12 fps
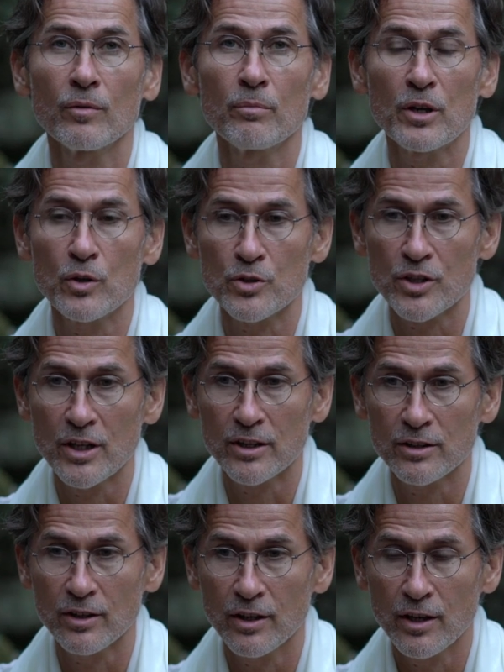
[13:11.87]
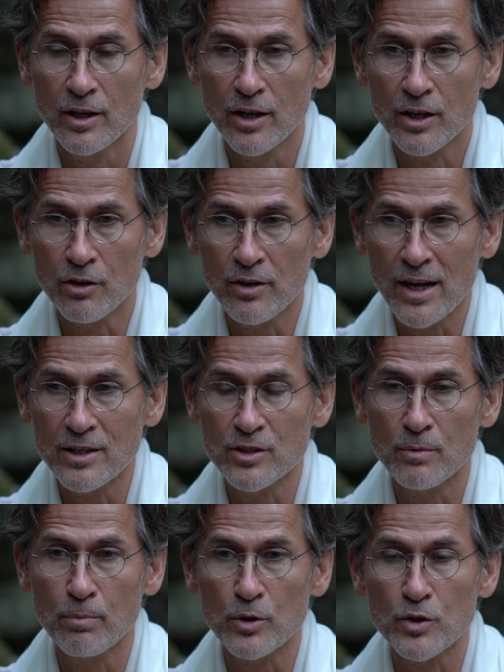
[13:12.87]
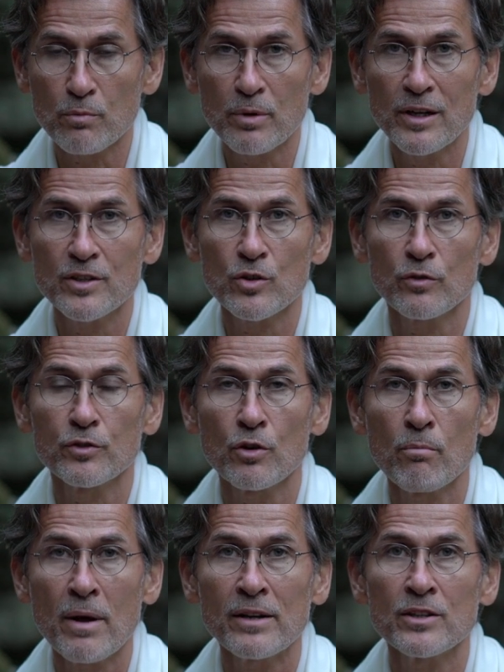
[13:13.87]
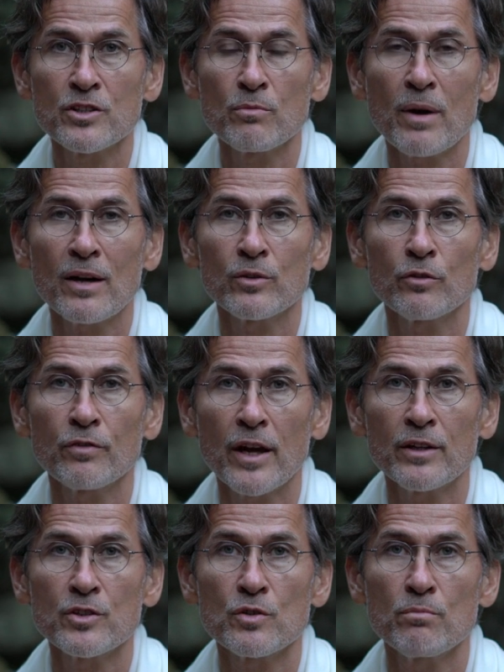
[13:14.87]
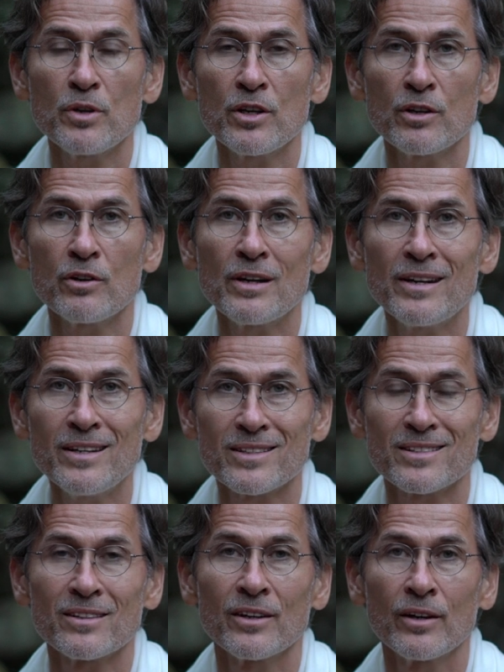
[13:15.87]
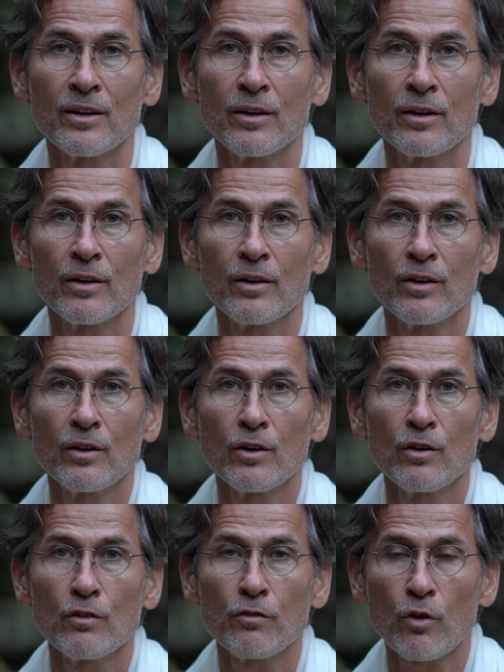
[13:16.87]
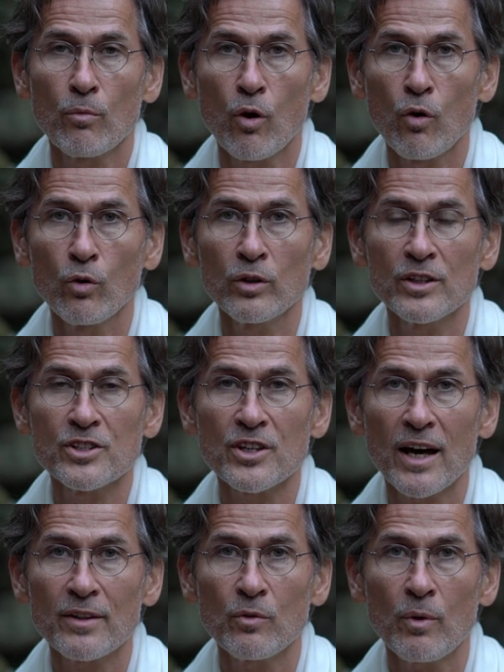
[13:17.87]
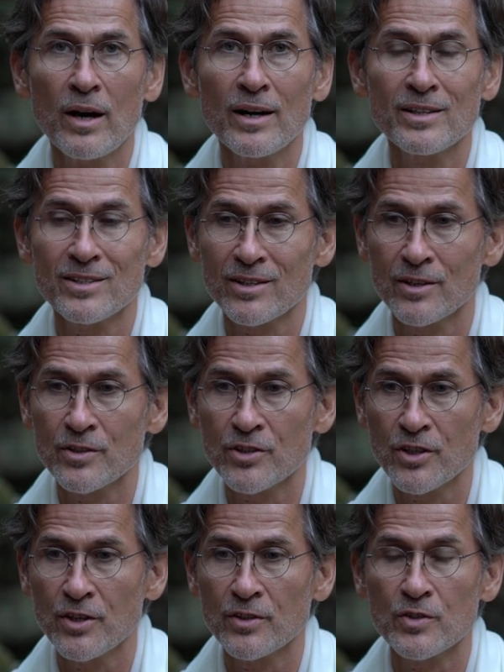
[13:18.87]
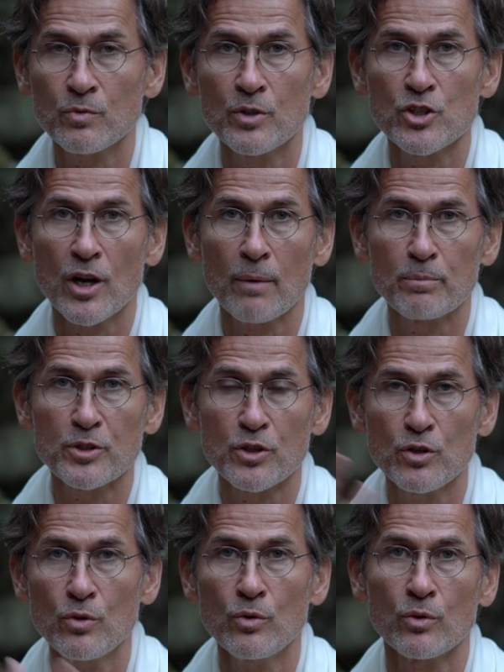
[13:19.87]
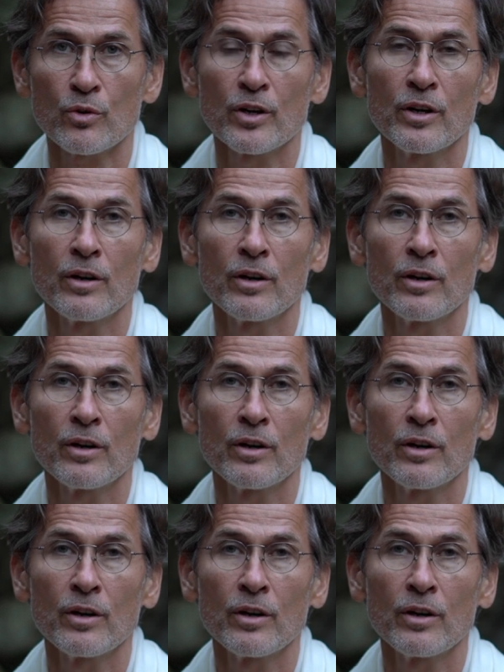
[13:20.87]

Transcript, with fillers: because it creates the possibility of tremendous amount of energy being released from all these otherwise concerns which obscure